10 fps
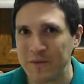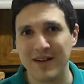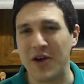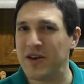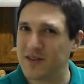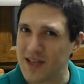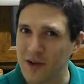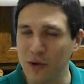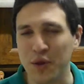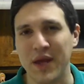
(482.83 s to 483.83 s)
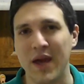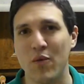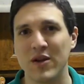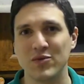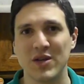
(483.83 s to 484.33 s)
Now here's a cool thing I
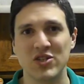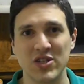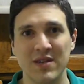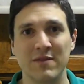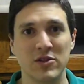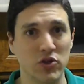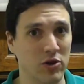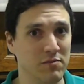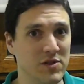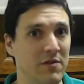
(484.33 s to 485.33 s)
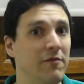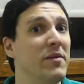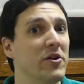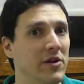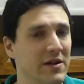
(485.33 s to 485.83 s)
want to achieve in terms of
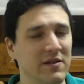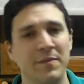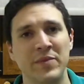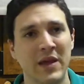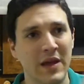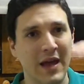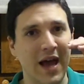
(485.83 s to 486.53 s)
bitterness.